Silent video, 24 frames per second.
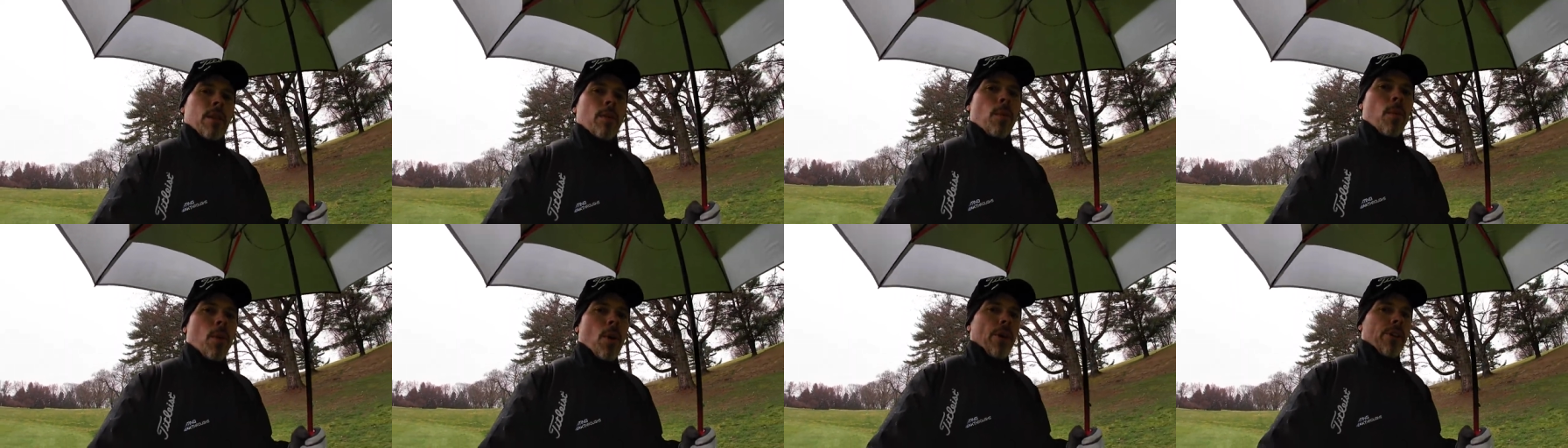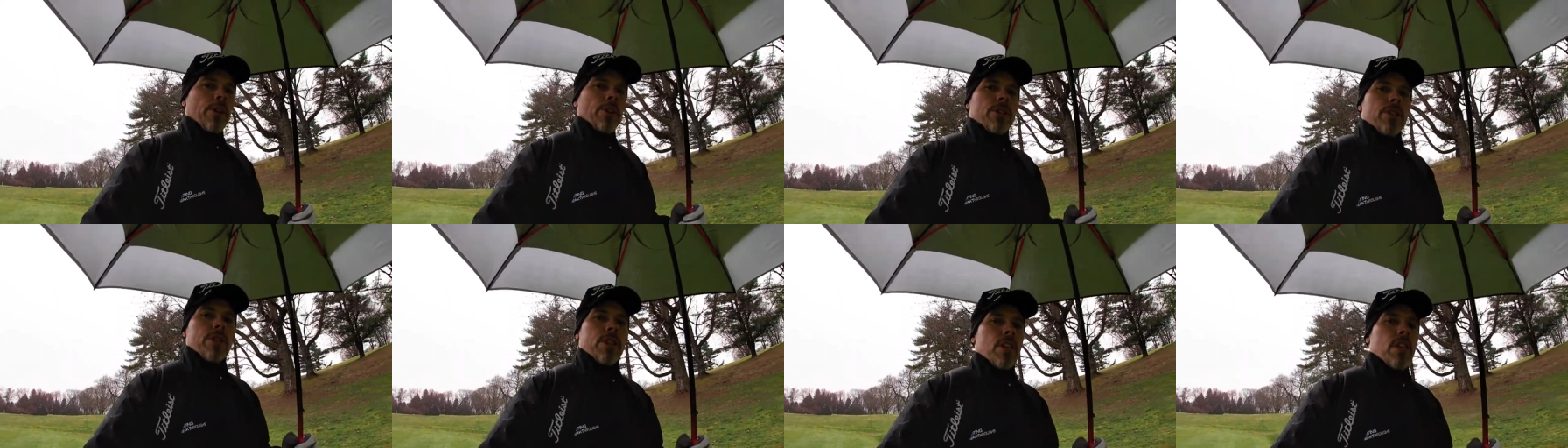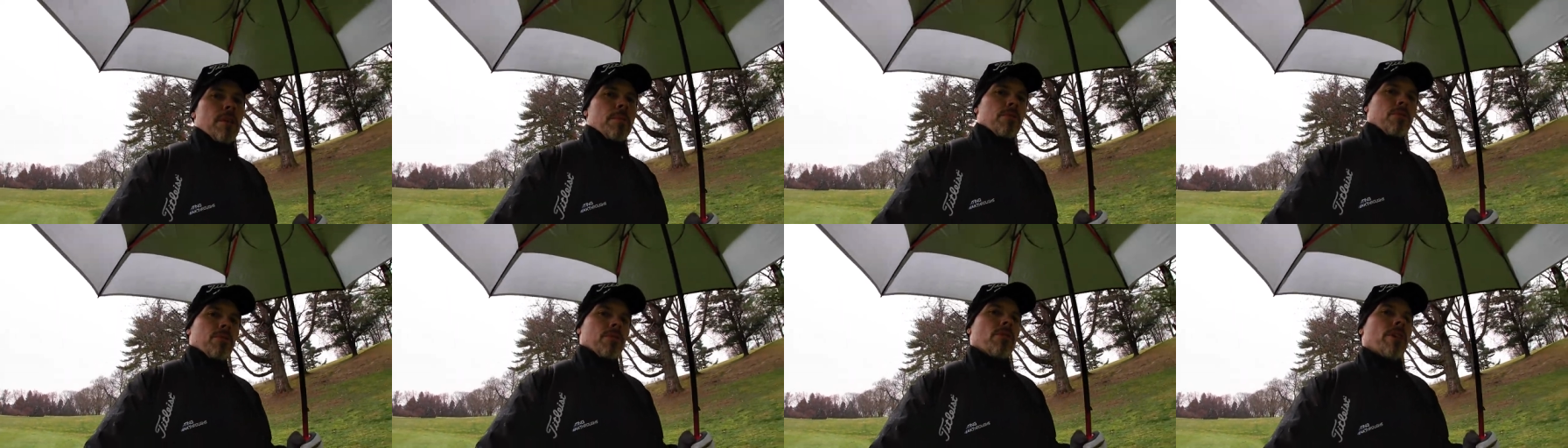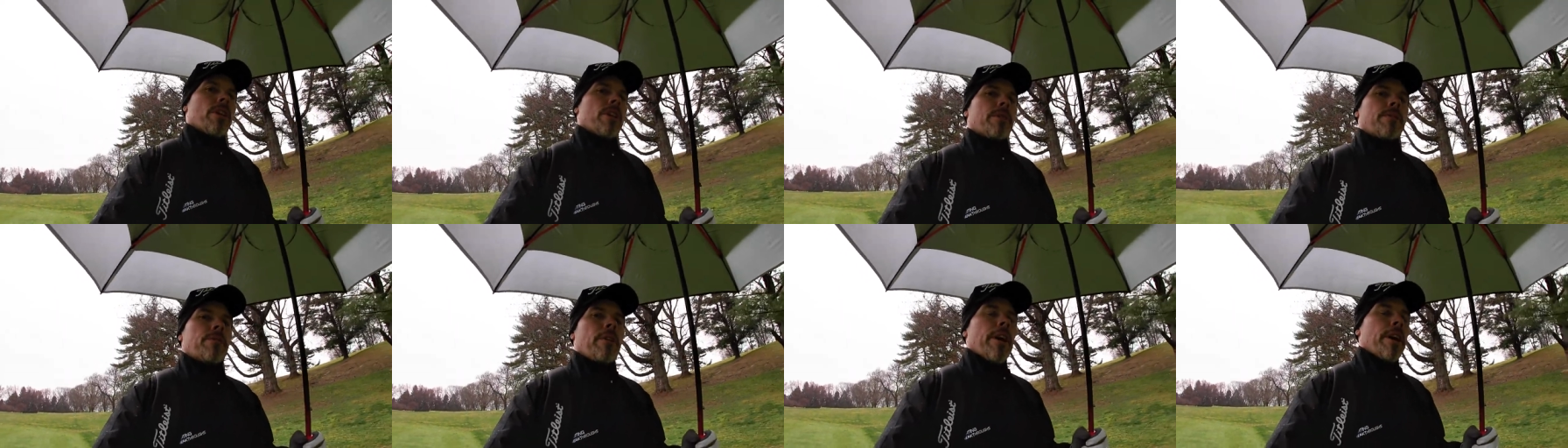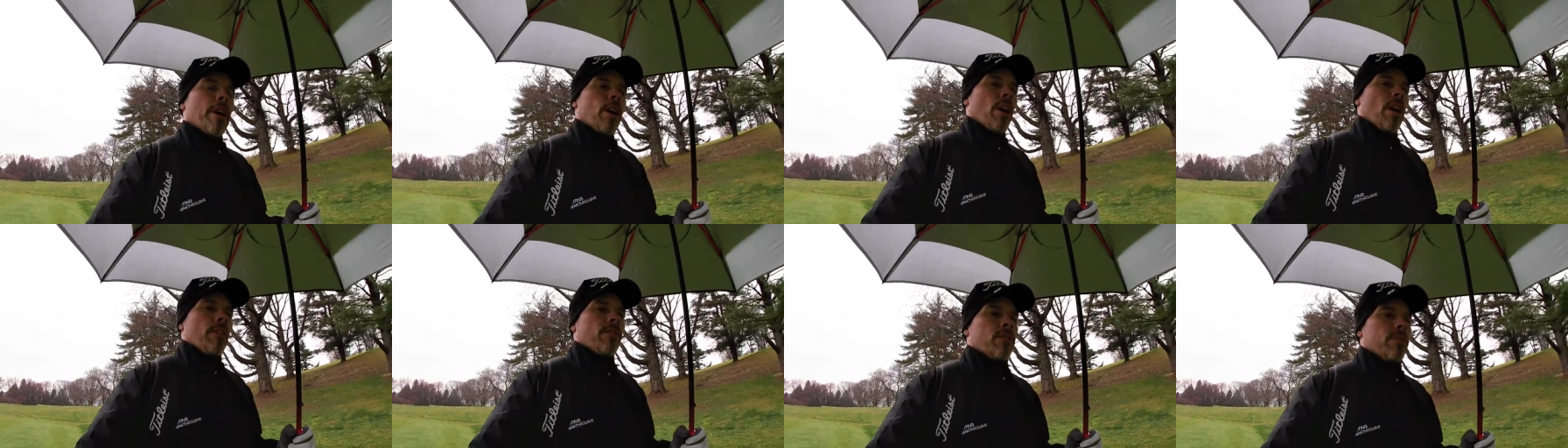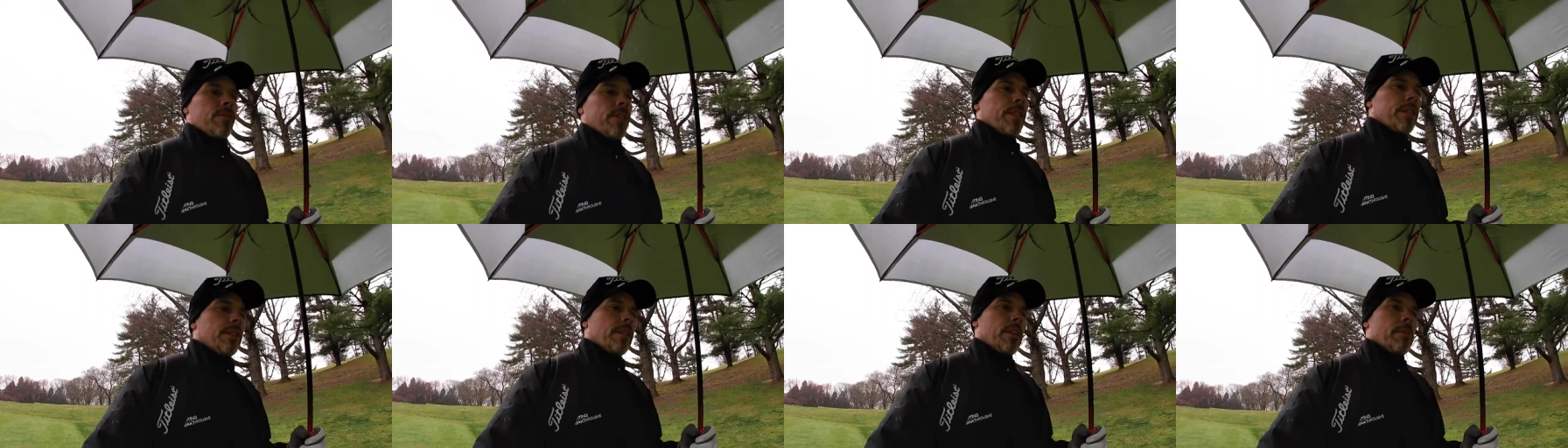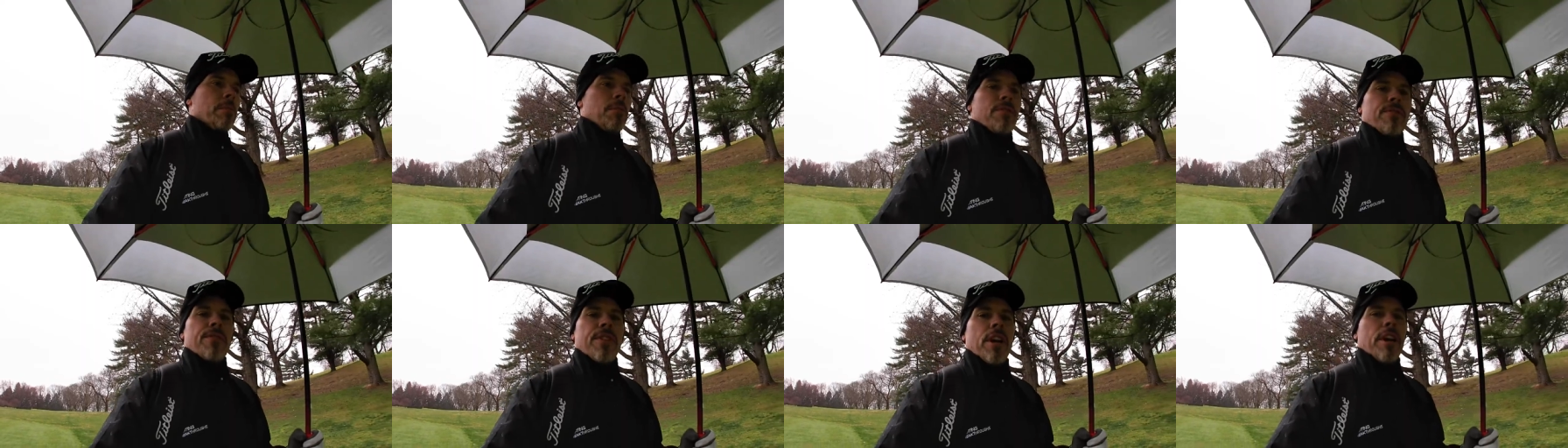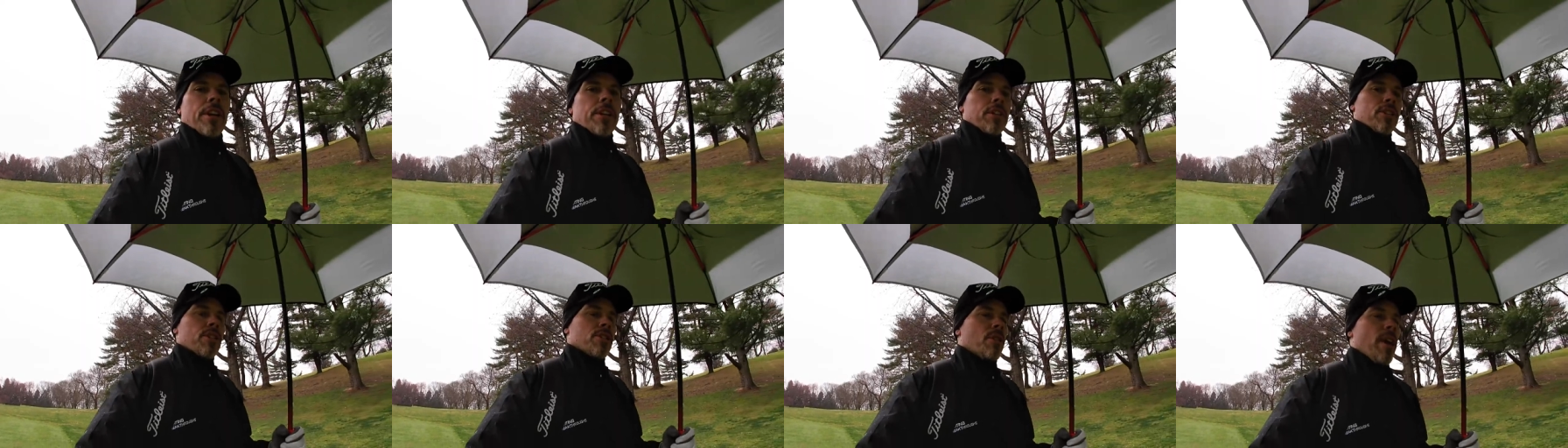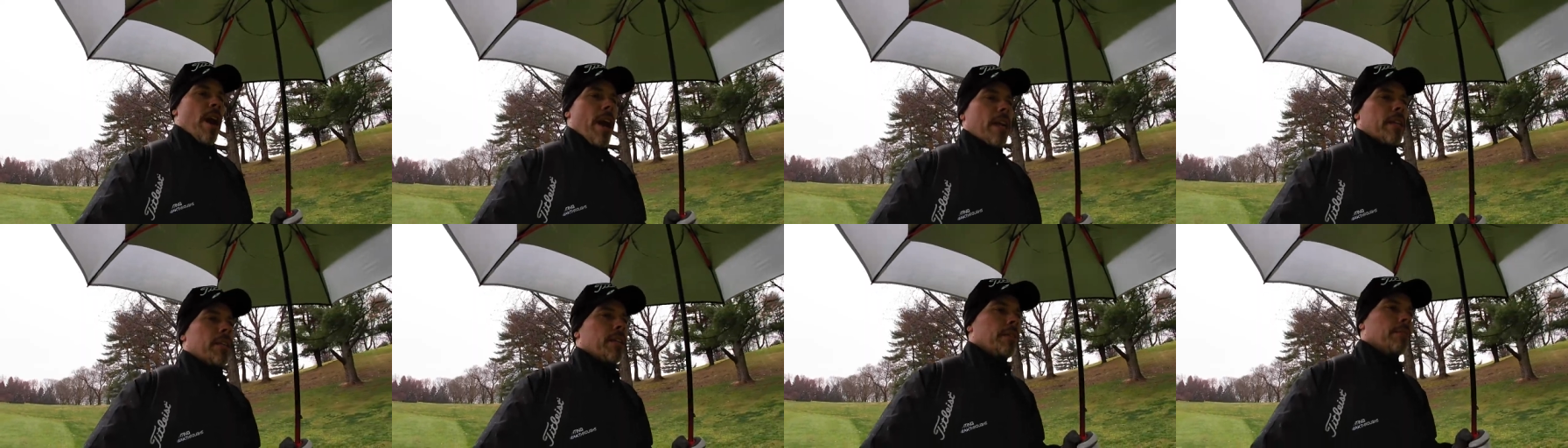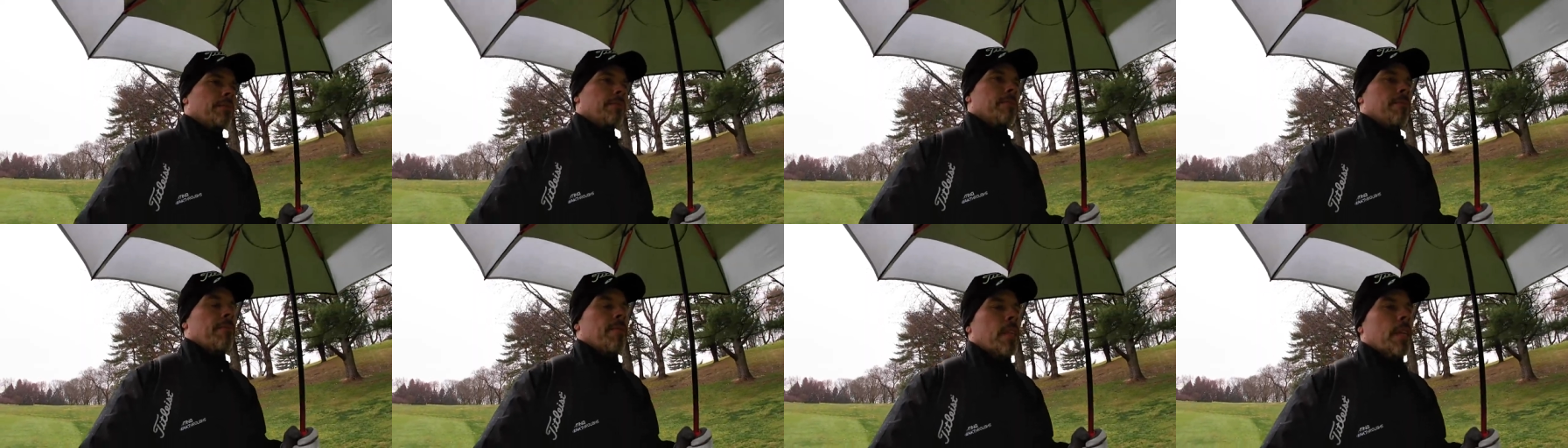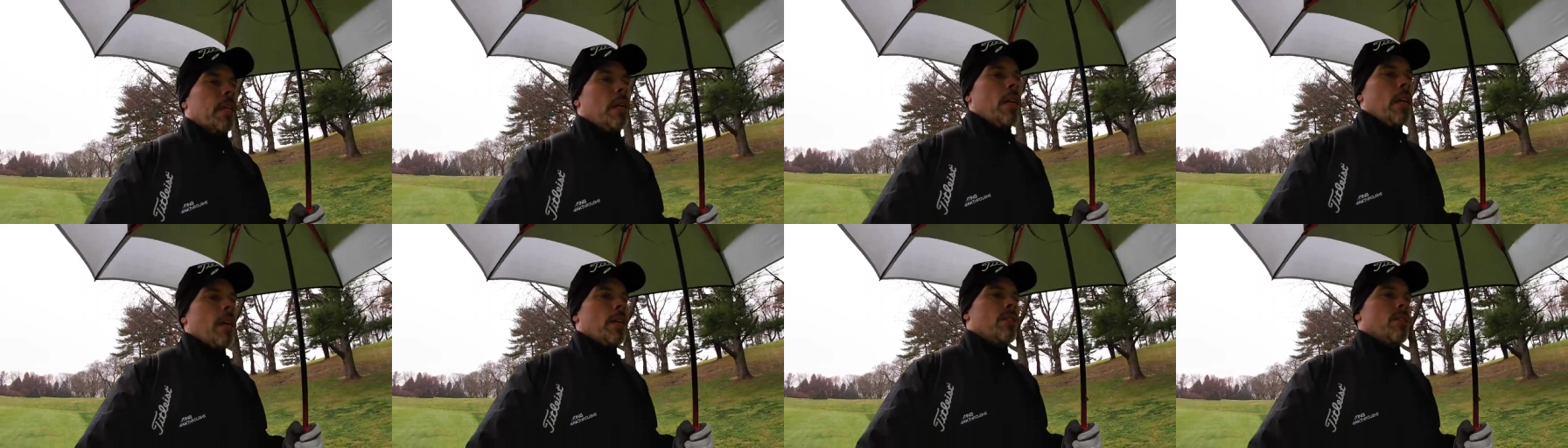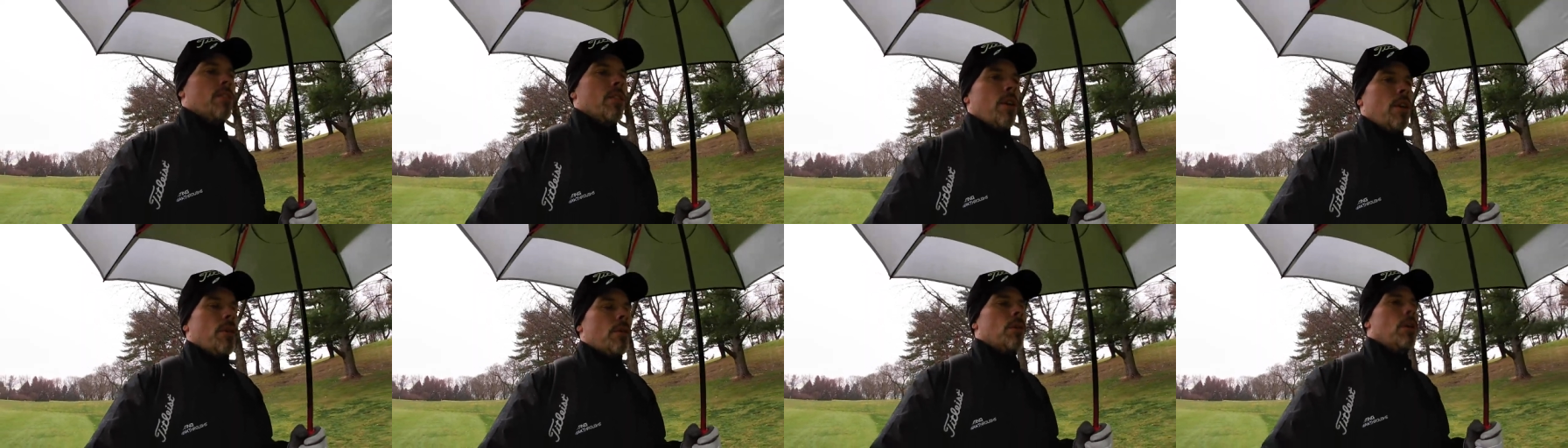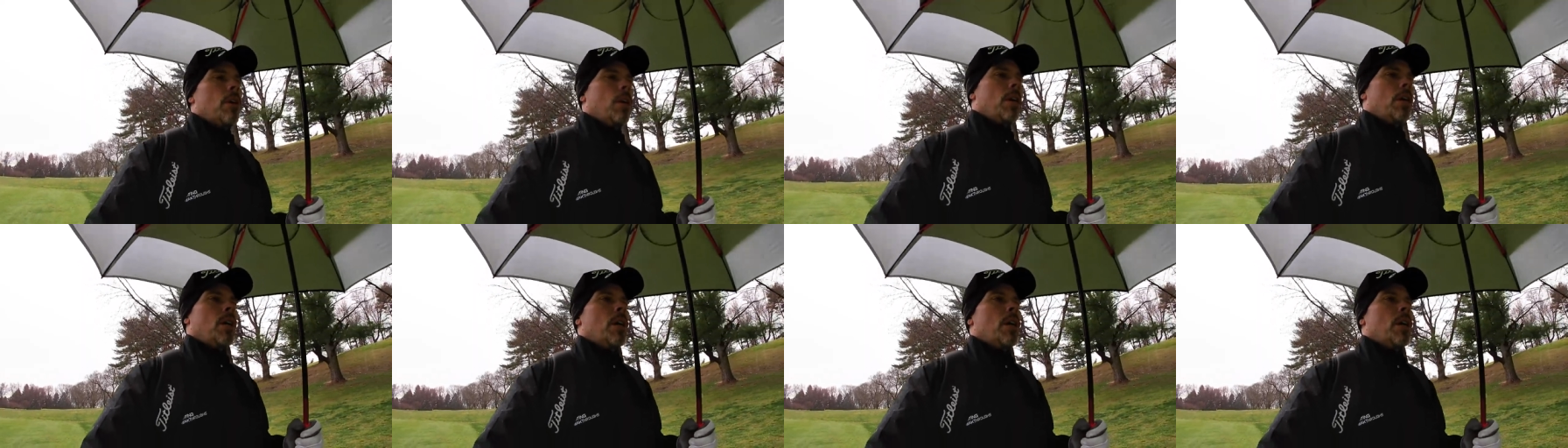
water just keeps running right off of it. It can be very distracting. So